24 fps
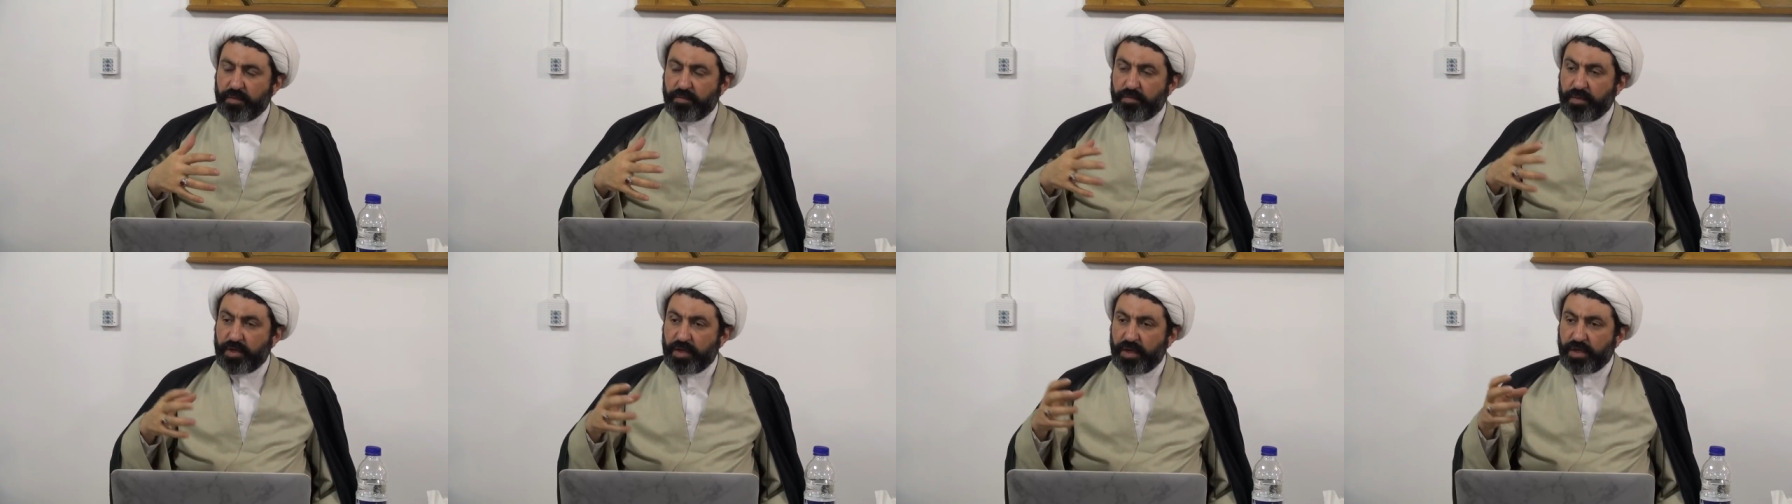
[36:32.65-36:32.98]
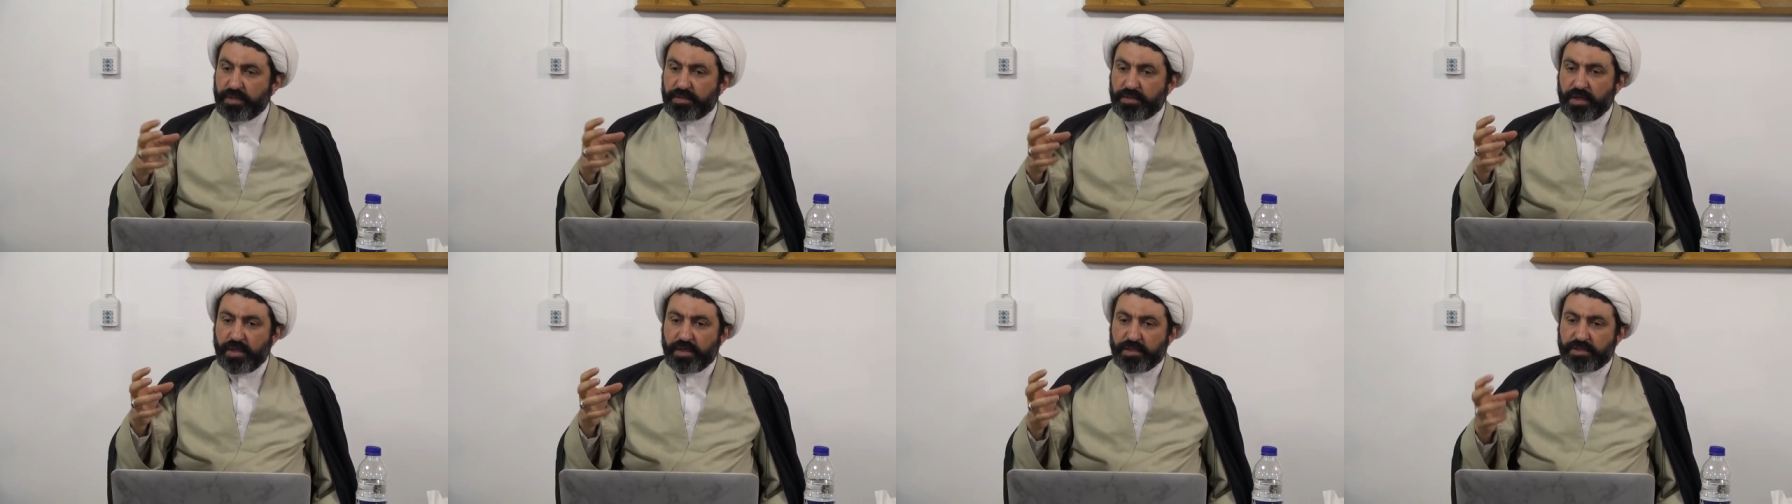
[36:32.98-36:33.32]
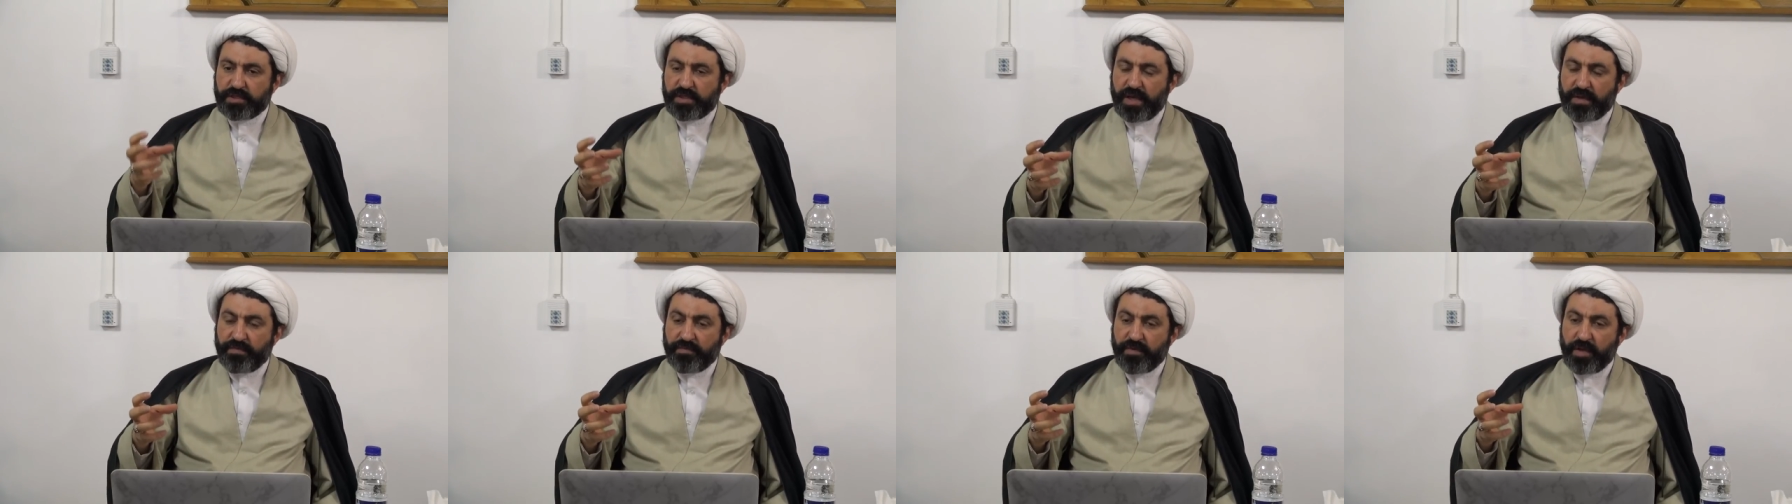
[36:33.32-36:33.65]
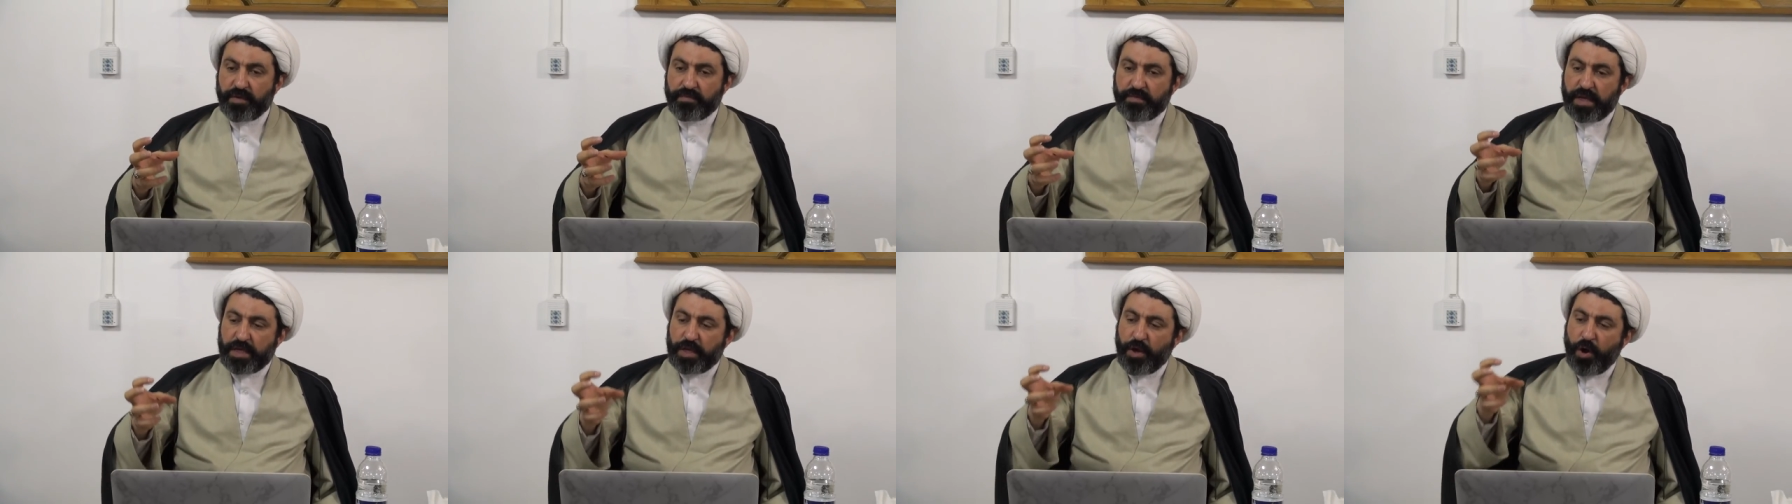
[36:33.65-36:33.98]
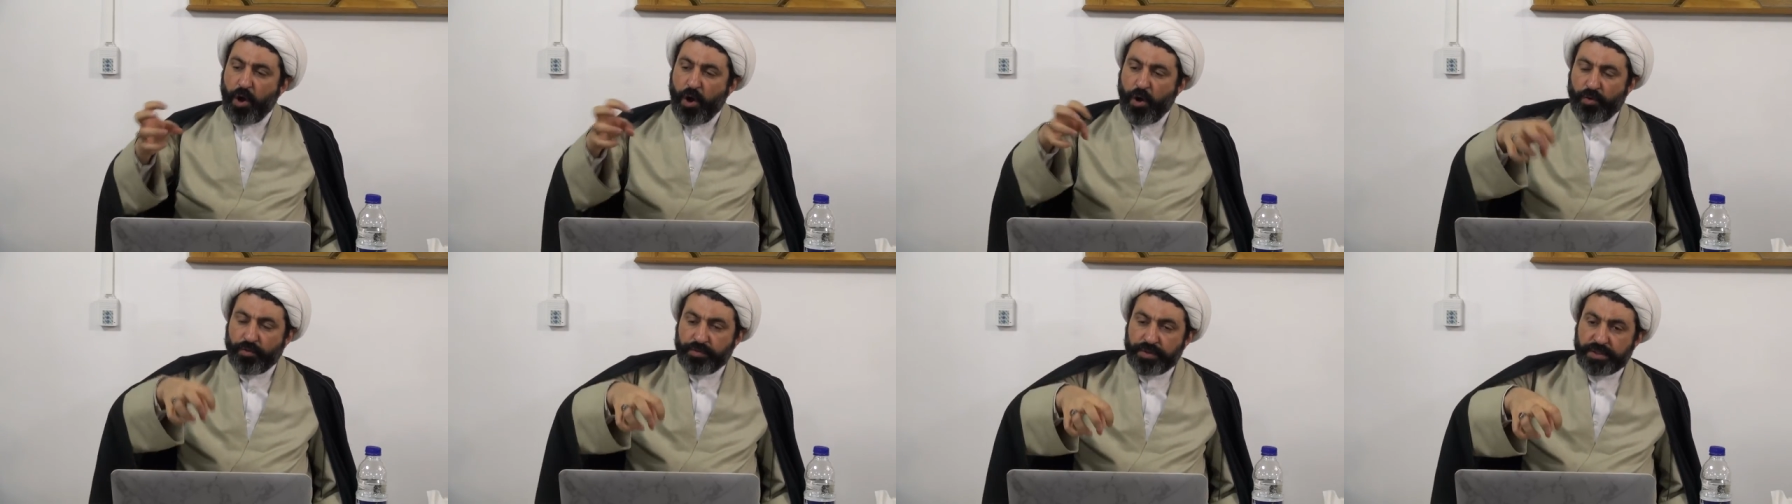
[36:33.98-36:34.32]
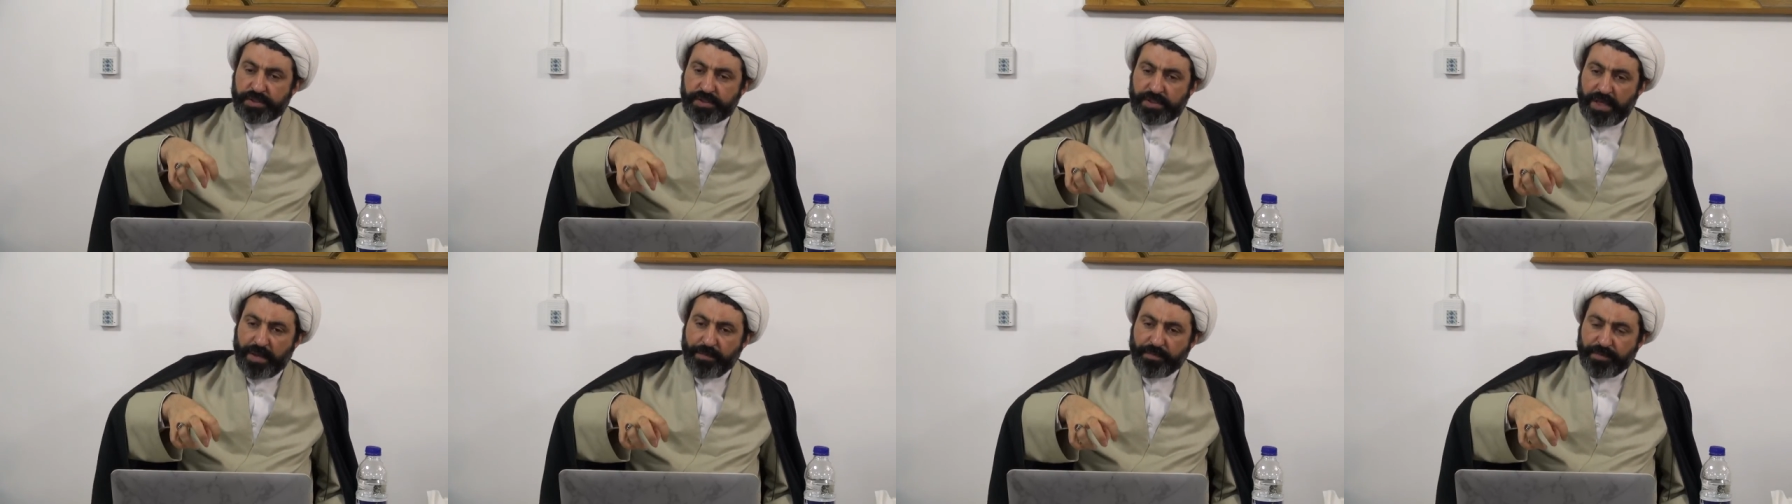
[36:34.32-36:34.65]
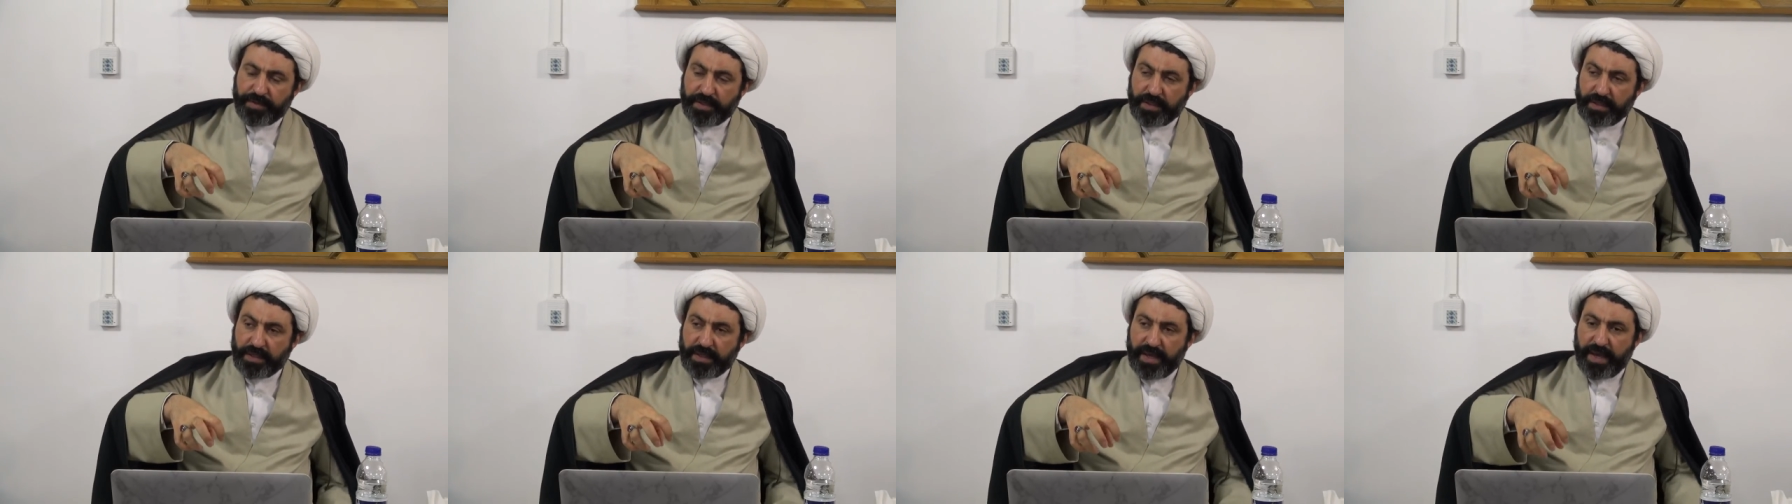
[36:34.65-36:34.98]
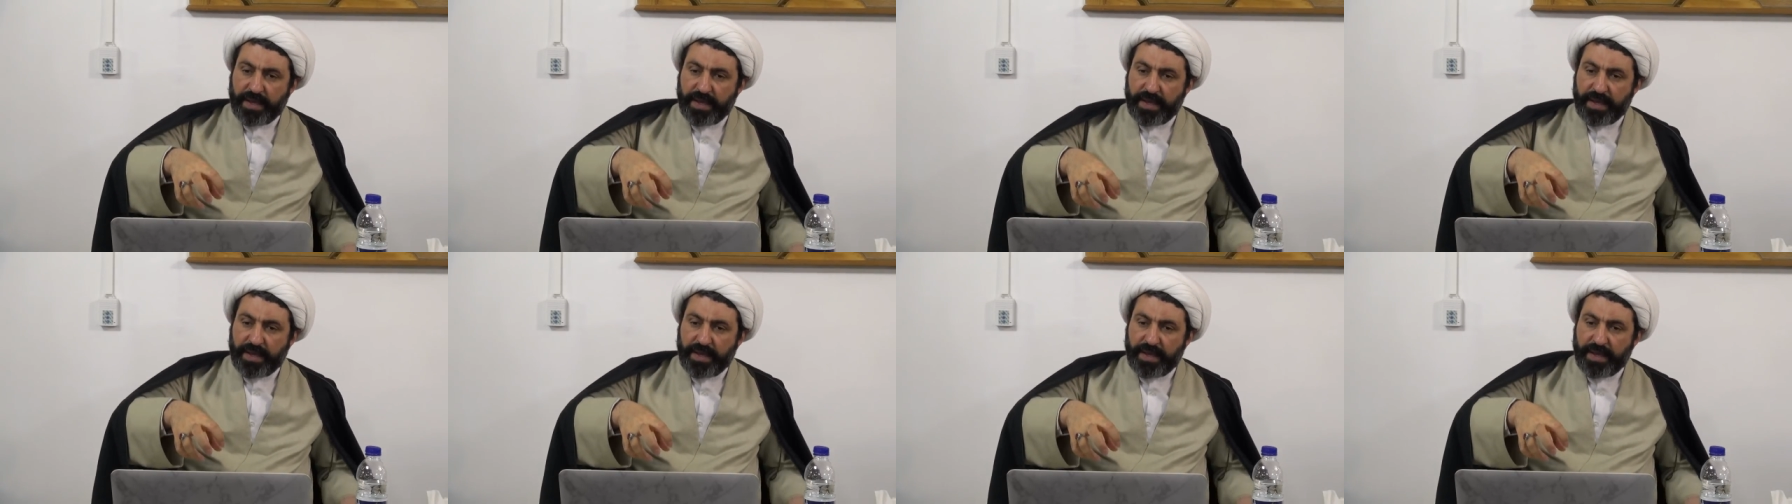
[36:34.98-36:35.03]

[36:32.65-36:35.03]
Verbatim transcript: Because someone may own something